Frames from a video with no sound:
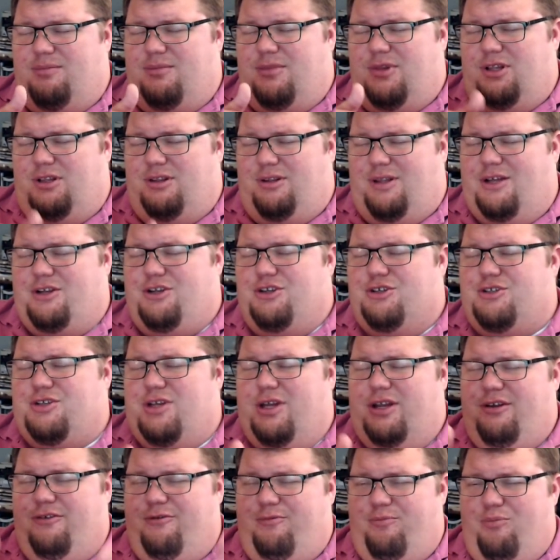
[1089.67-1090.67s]

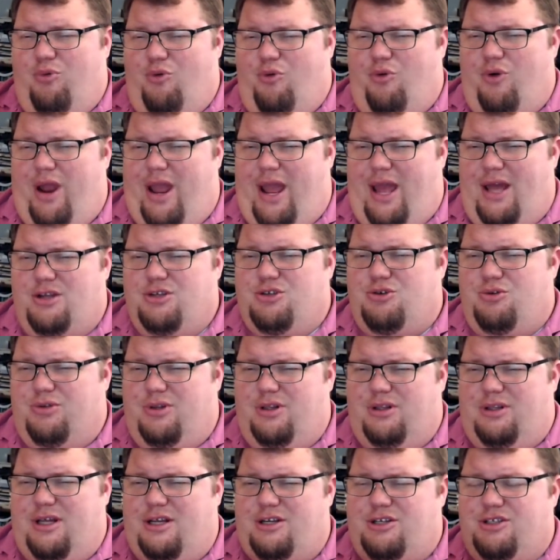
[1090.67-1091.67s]
legislative branch or
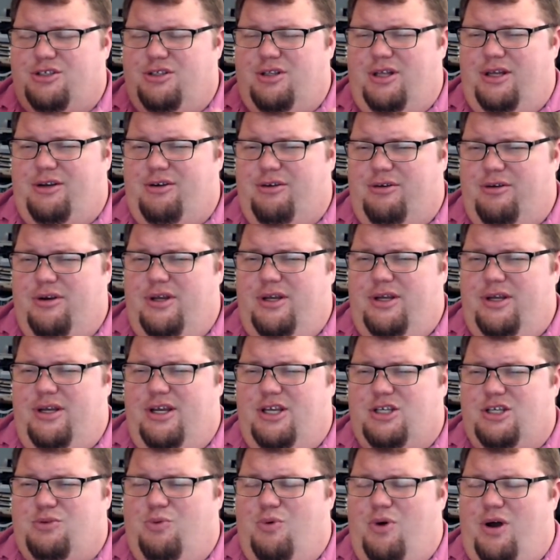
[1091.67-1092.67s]
the legislator
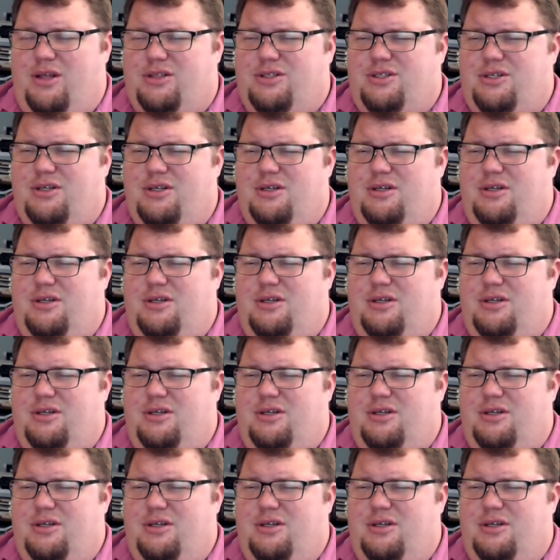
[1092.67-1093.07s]
is what